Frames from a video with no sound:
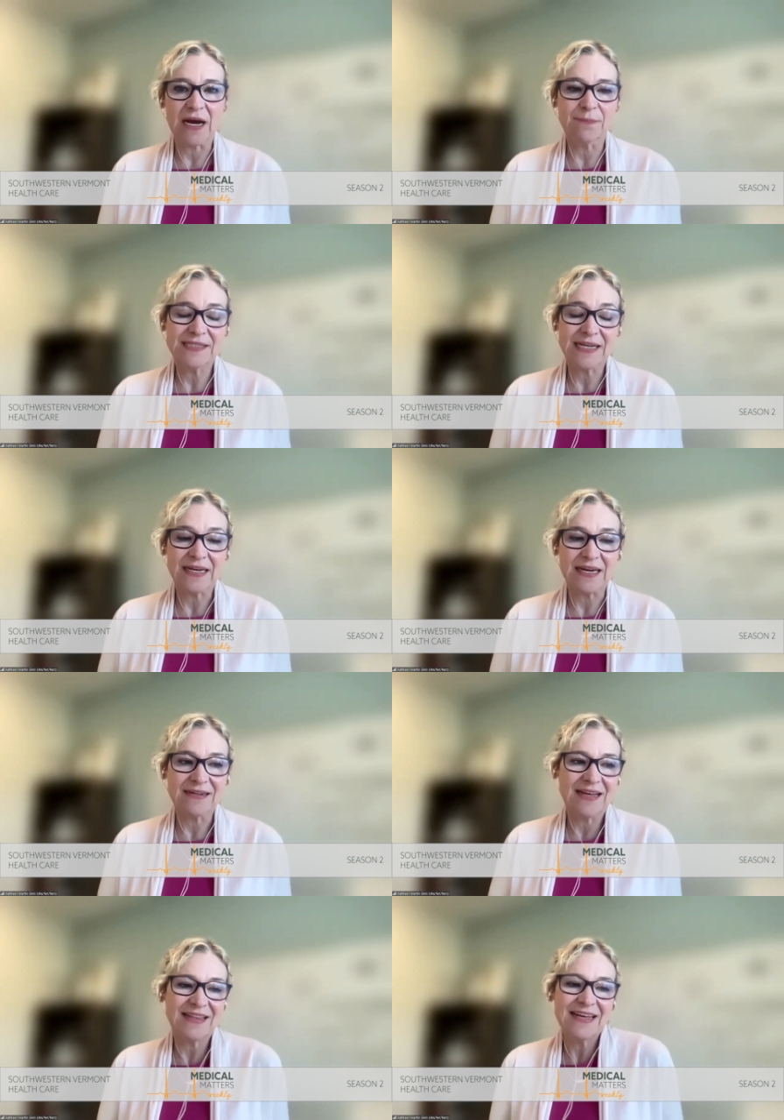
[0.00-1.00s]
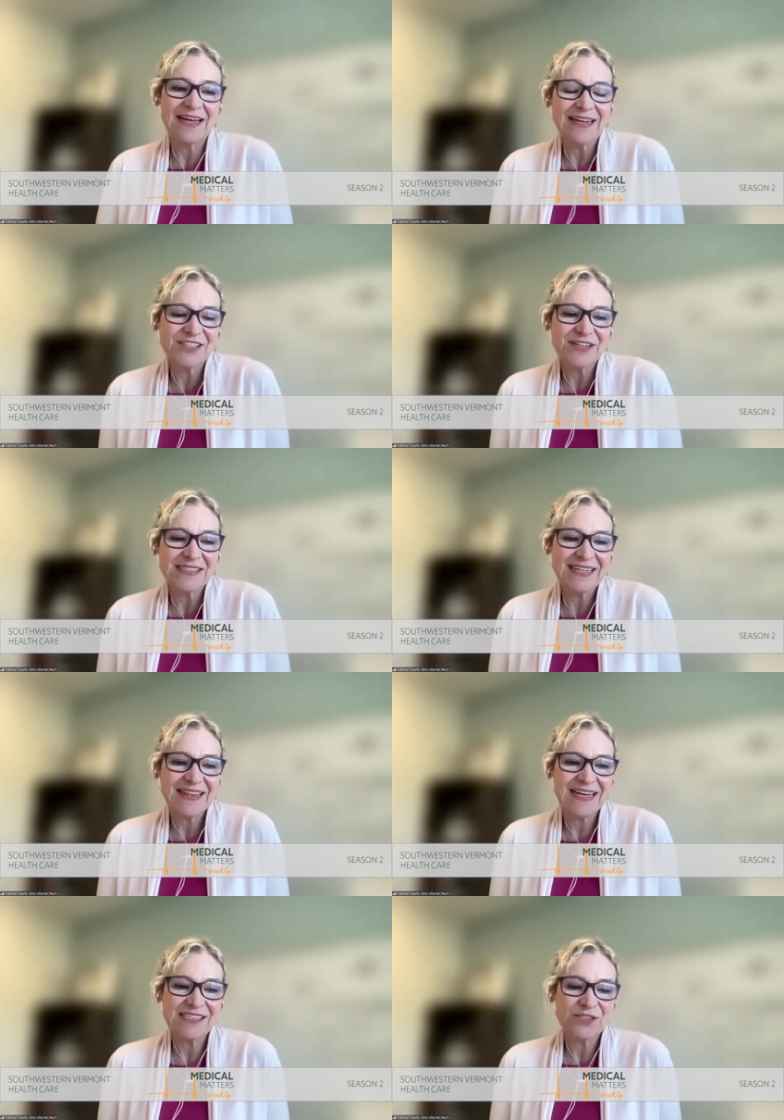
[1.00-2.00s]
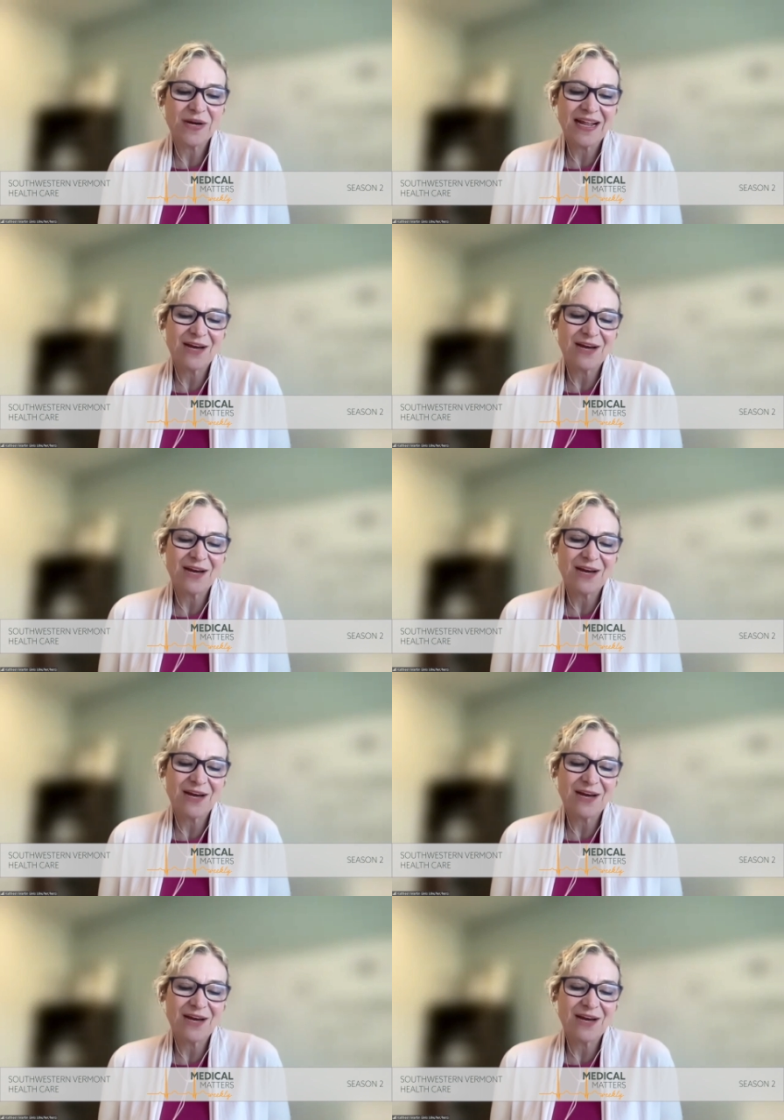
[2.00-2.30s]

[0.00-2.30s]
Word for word: uptake it the interesting thing as well